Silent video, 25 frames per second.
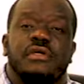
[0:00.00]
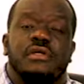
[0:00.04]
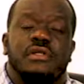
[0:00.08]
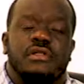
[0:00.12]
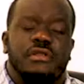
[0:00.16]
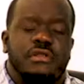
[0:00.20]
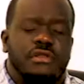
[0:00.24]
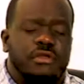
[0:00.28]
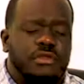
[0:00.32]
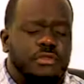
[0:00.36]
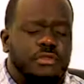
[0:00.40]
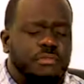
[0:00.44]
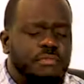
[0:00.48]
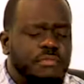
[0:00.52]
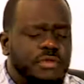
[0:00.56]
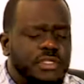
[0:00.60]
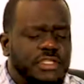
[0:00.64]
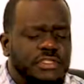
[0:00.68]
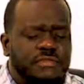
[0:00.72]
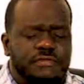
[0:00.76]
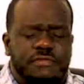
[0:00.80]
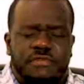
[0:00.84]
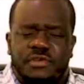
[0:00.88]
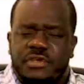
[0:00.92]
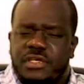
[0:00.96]
Lord,
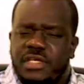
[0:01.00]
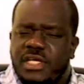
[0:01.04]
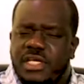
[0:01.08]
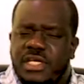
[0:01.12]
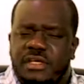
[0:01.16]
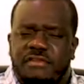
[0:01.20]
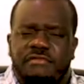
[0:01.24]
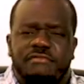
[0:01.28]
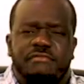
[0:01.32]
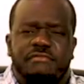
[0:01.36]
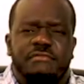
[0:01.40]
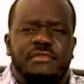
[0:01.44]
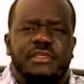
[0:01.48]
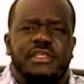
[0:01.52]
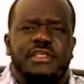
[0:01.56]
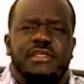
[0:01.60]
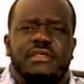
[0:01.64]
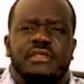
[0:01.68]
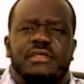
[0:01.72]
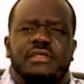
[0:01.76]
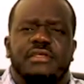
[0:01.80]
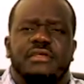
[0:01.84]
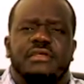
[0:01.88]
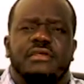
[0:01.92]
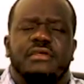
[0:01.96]
please forgive me.
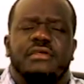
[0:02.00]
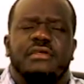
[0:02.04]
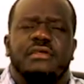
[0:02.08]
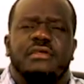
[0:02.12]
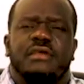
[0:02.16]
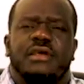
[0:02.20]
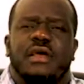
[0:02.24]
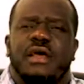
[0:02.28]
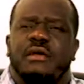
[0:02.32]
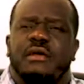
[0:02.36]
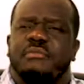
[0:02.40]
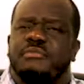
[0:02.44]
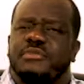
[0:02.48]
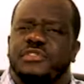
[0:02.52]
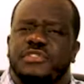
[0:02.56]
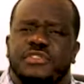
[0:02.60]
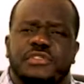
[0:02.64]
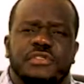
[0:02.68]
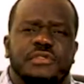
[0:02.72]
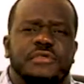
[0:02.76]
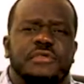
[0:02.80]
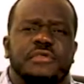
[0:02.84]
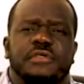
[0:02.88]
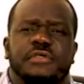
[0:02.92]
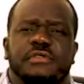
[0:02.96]
I'm
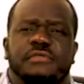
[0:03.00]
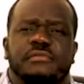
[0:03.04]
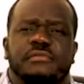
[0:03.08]
sorry.